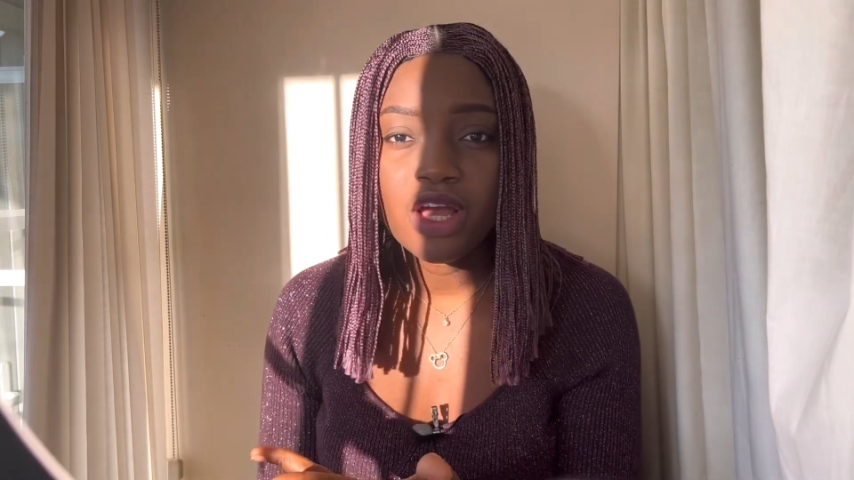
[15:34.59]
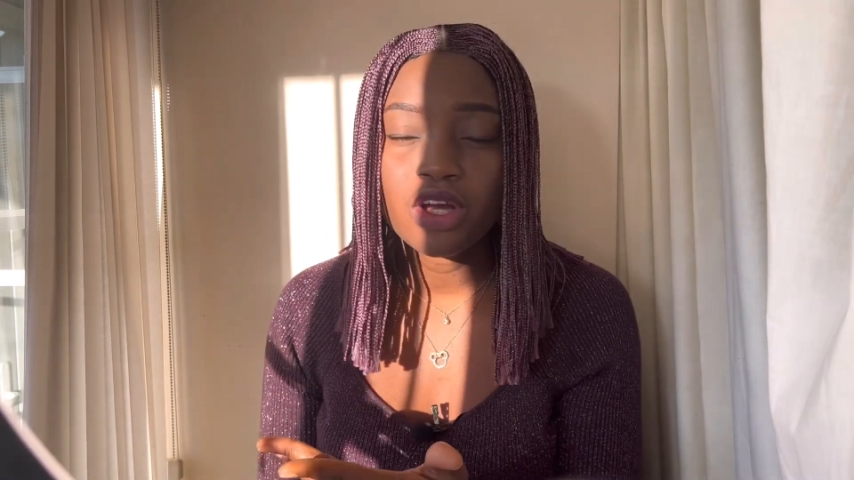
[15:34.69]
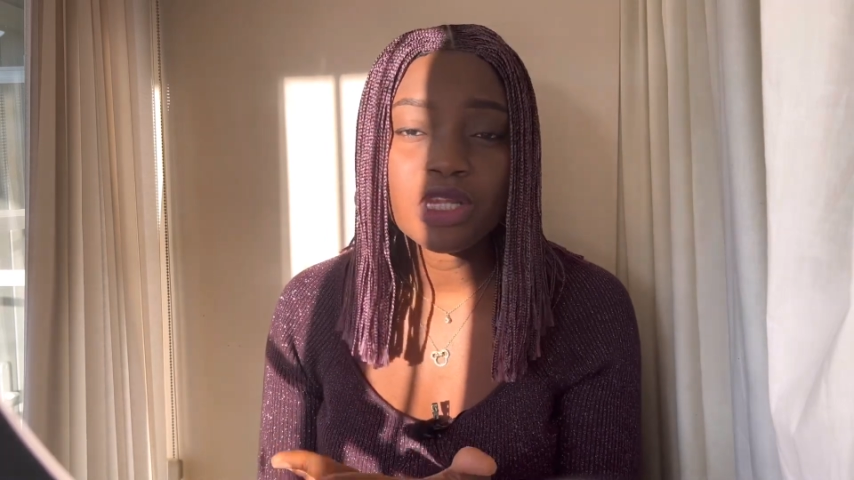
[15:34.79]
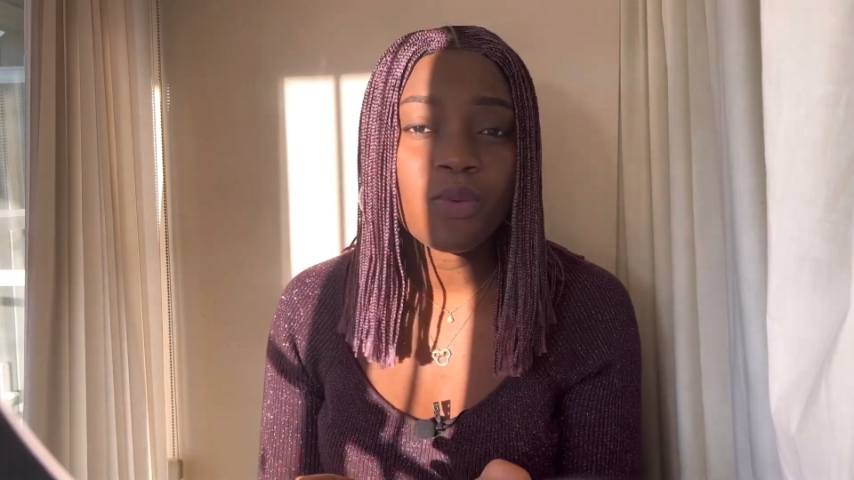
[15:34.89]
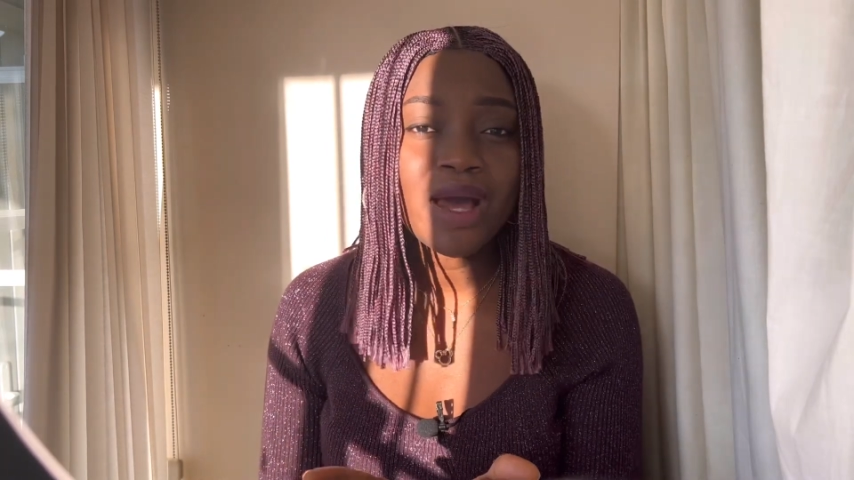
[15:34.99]

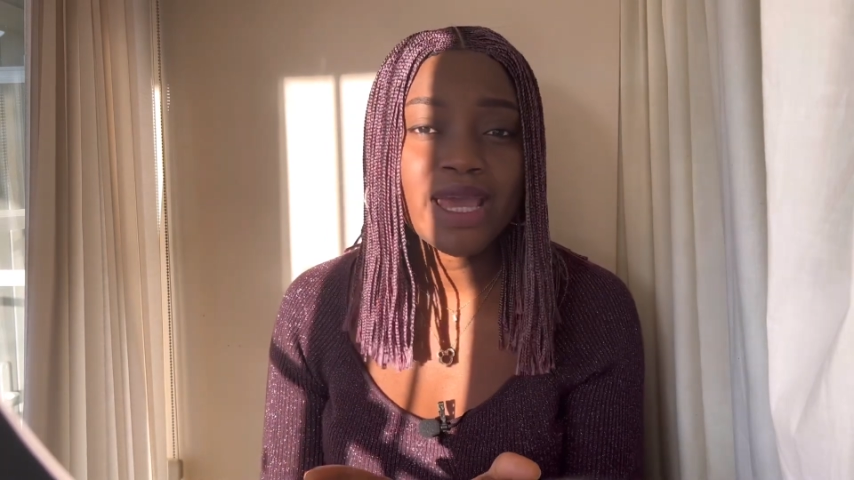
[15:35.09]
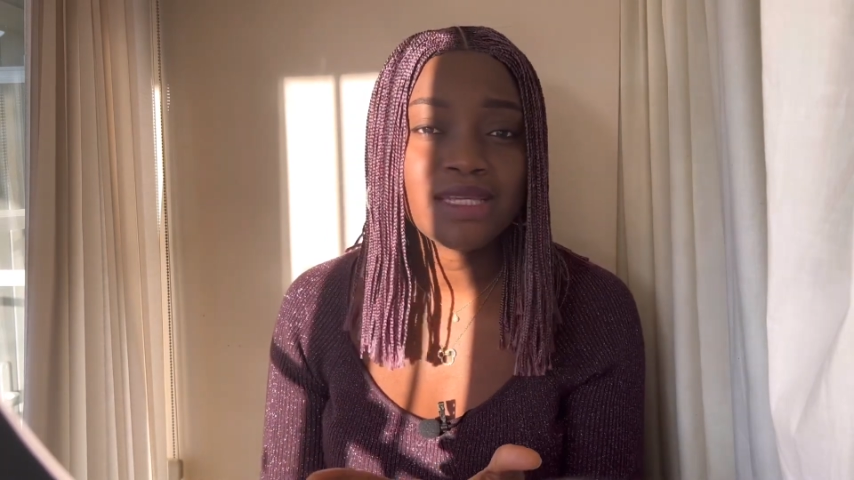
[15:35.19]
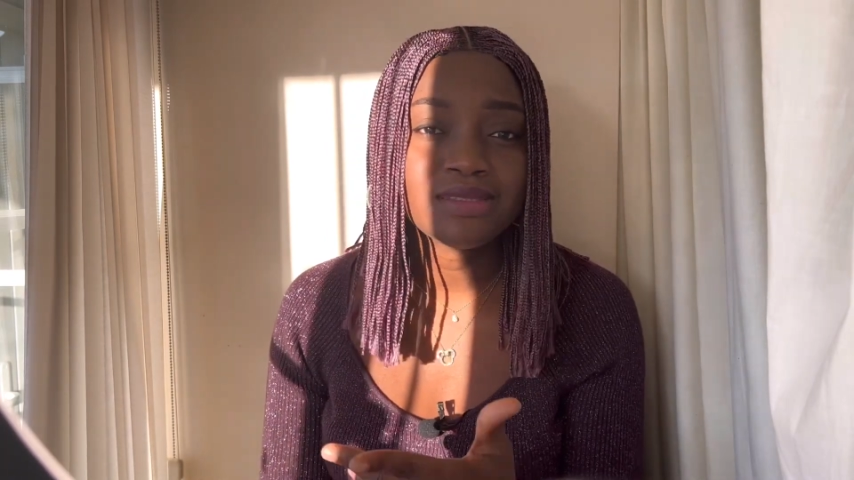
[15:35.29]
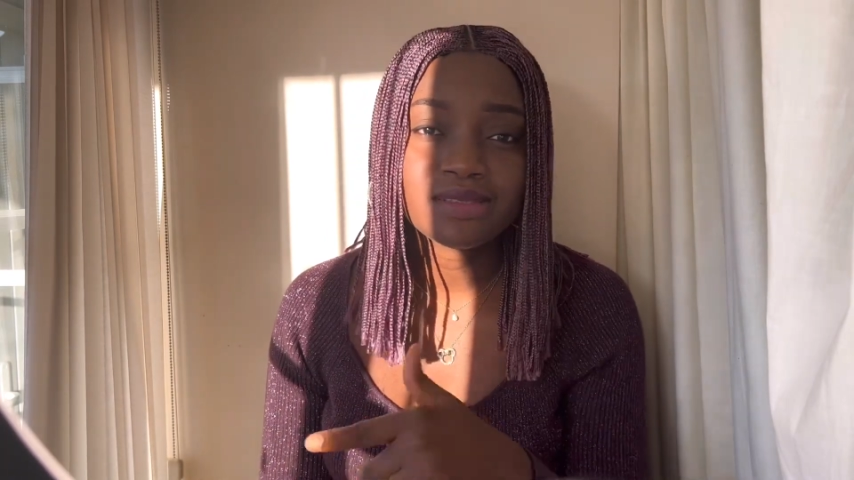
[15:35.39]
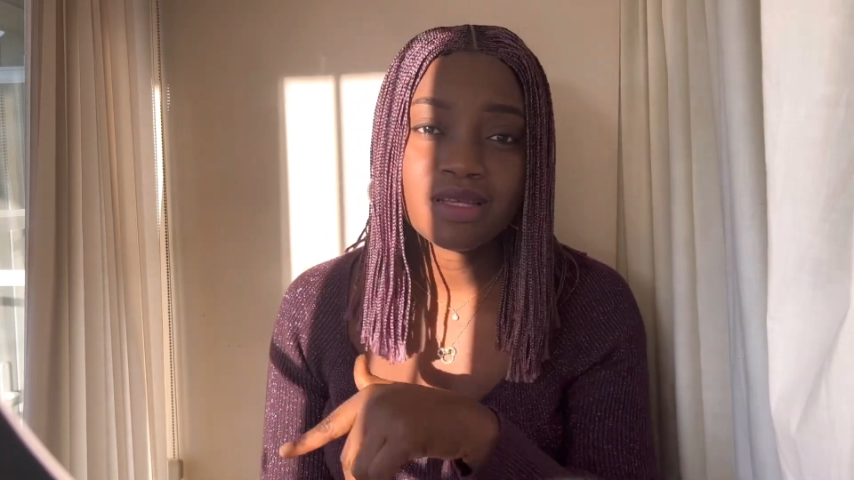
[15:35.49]

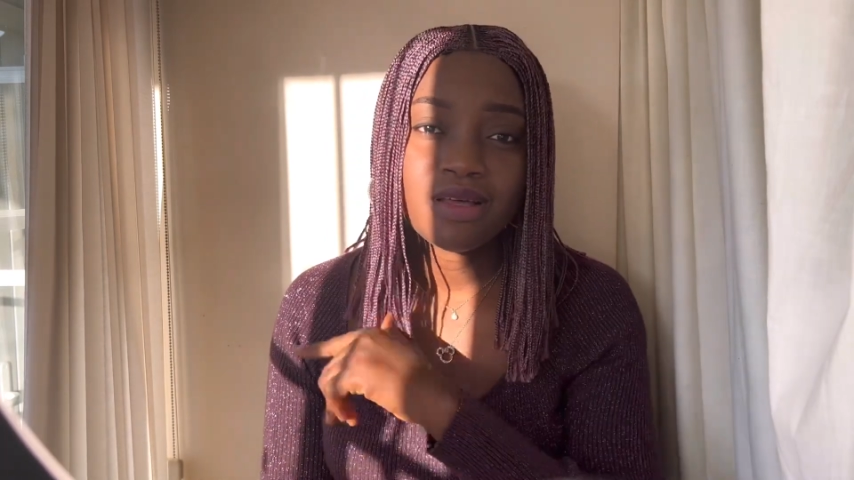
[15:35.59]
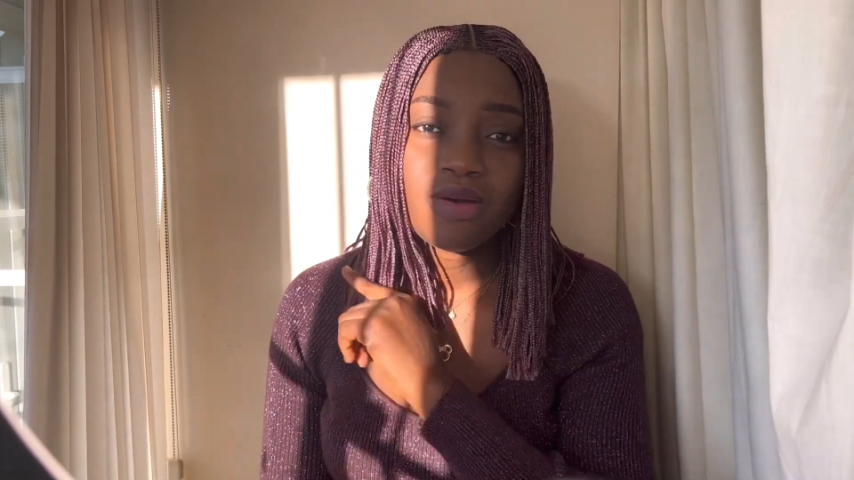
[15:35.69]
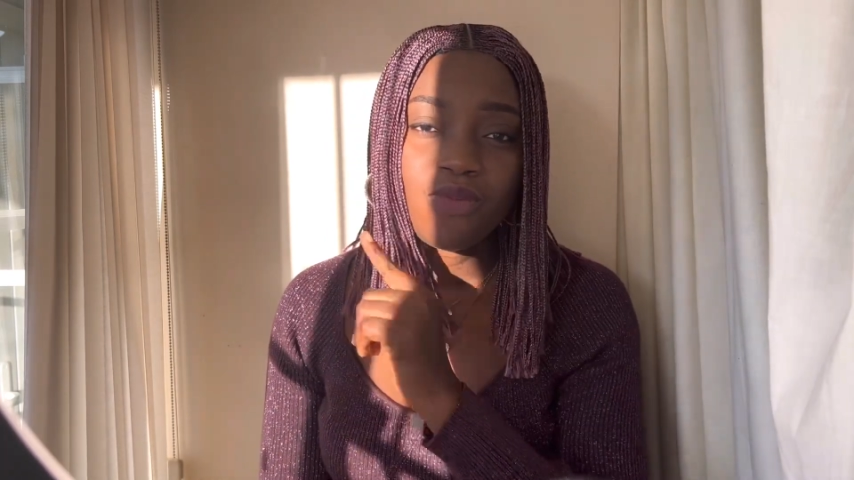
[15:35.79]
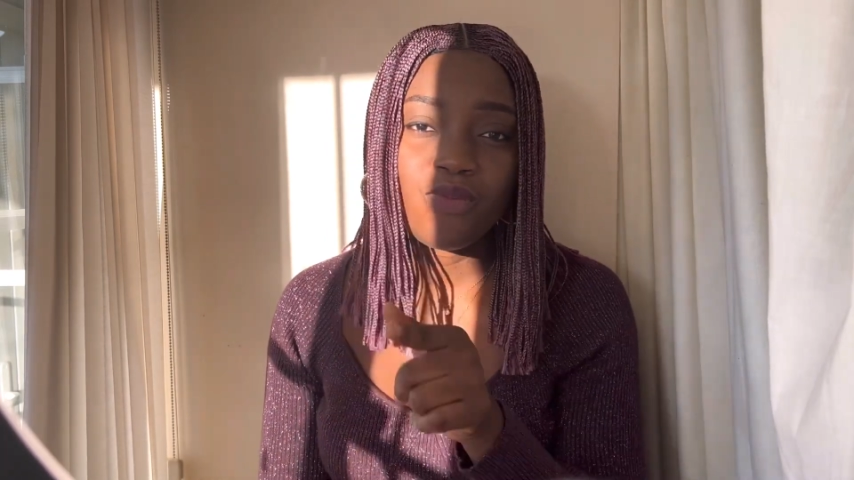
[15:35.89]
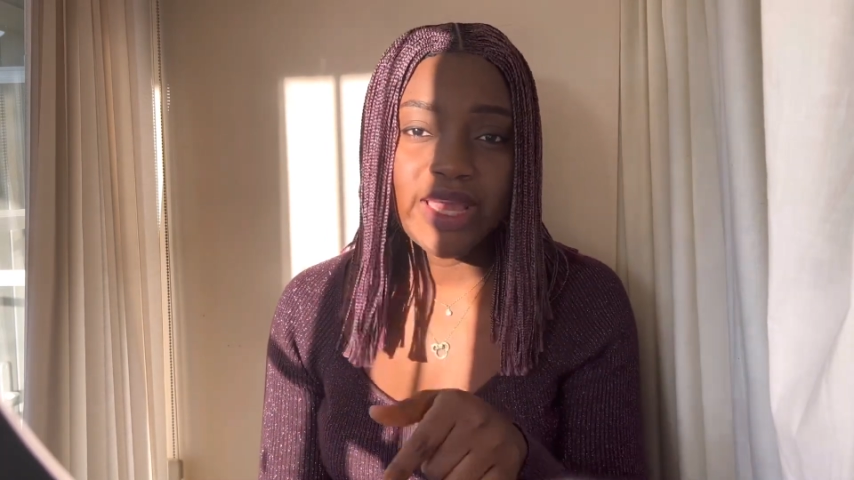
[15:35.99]
Otherwise,
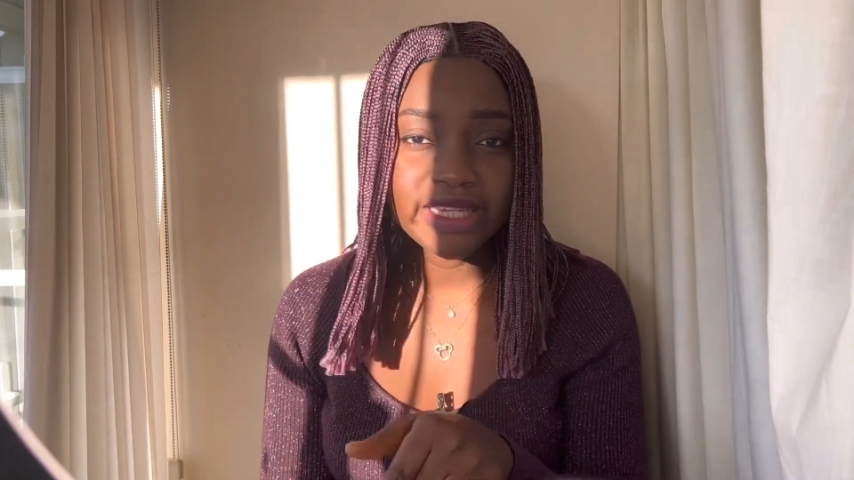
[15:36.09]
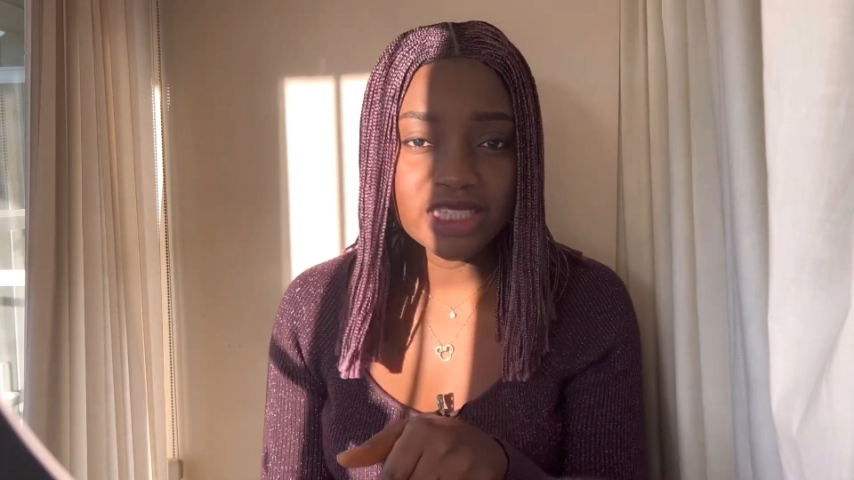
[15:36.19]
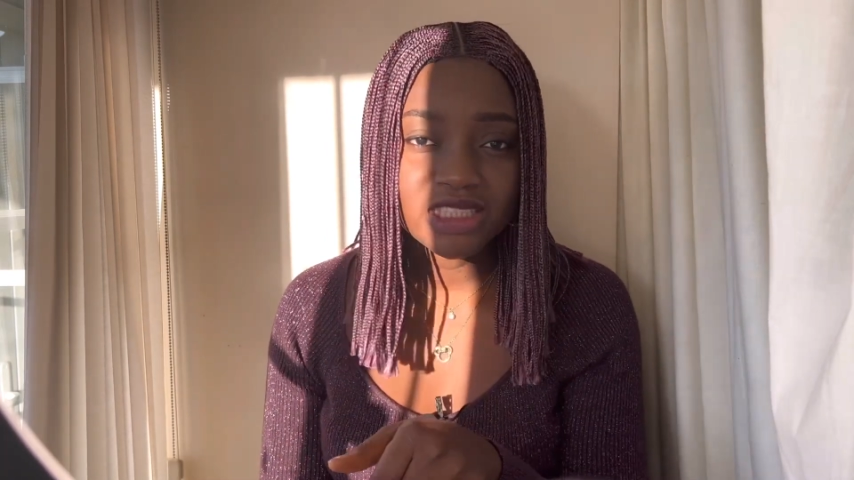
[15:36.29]
when the